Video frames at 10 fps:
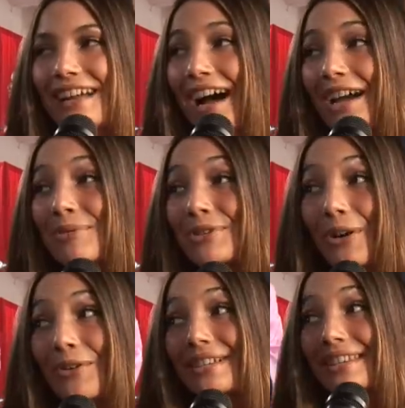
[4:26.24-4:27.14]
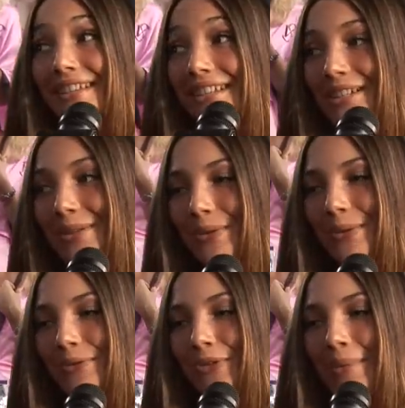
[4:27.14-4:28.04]
I'm so excited
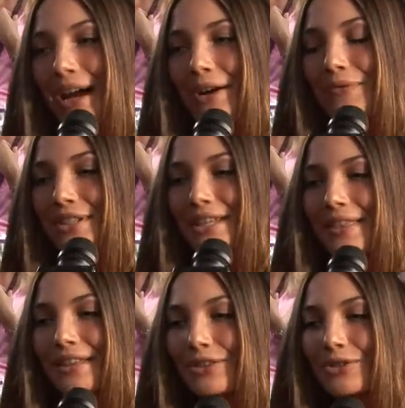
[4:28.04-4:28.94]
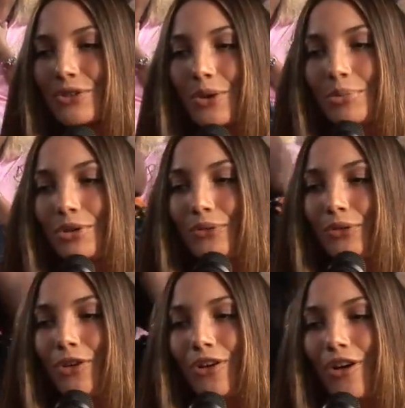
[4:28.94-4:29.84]
for my outfits. I think they're so
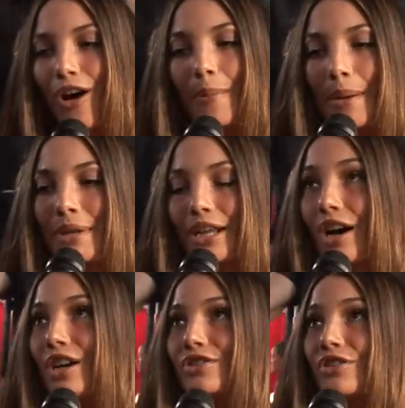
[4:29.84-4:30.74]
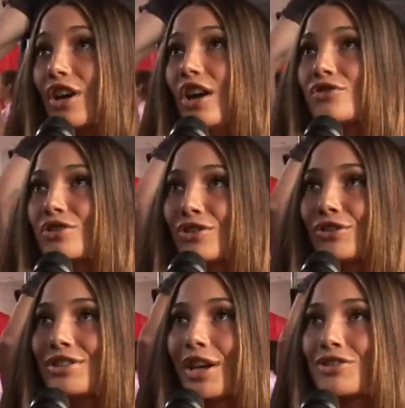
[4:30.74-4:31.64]
beautiful. I'm in the country
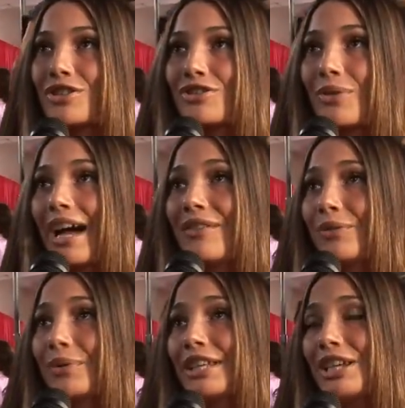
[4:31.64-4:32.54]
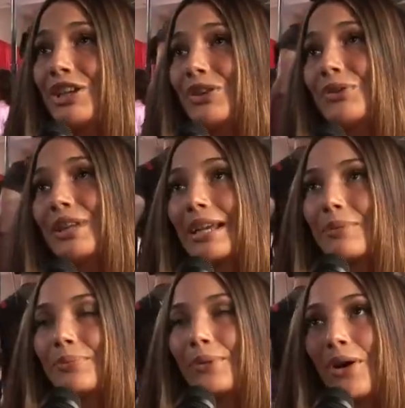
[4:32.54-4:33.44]
girl section, so I have a really cute like
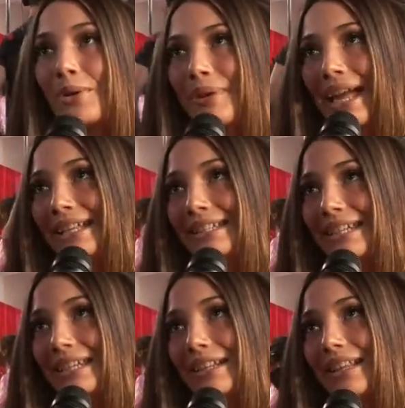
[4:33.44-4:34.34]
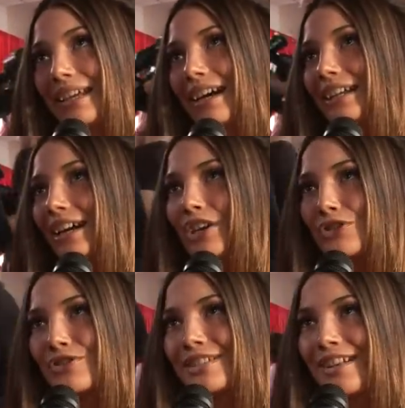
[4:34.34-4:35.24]
bra and panty, like kind of
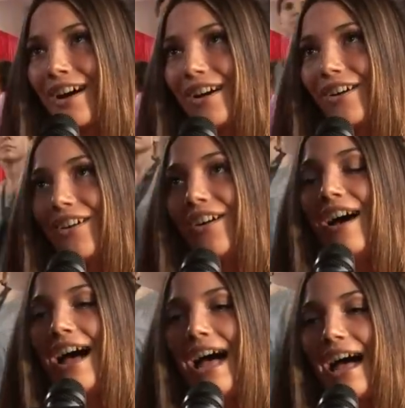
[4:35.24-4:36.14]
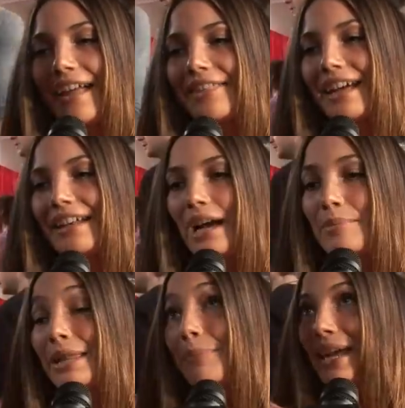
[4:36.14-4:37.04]
country style. And then
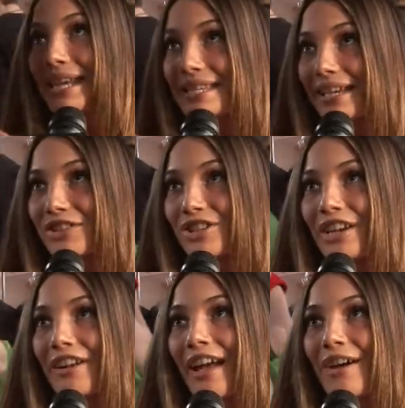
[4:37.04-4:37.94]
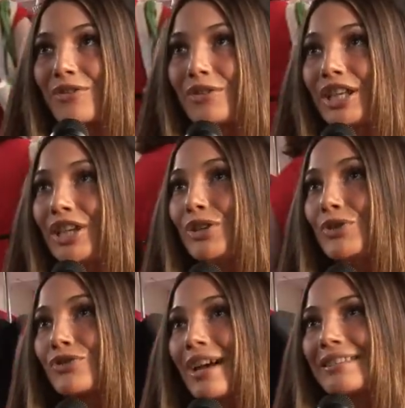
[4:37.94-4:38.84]
I'm in the pink section, and I have a really
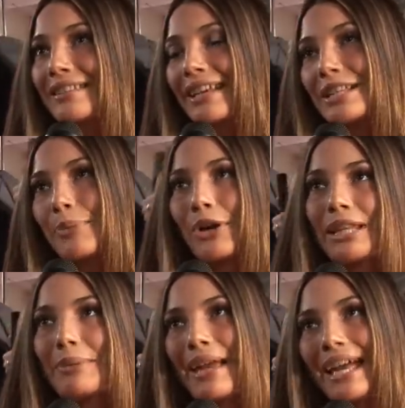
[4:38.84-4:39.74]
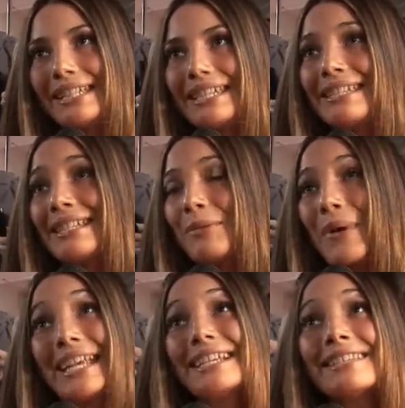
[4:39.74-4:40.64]
cute dress and like sparkly panties and
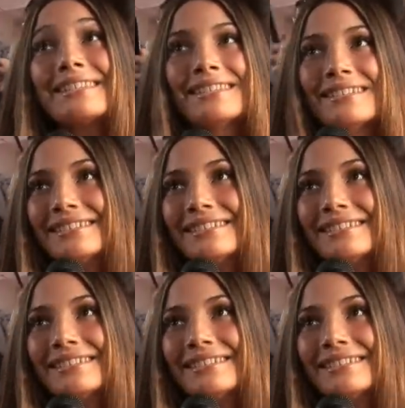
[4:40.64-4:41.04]
wings.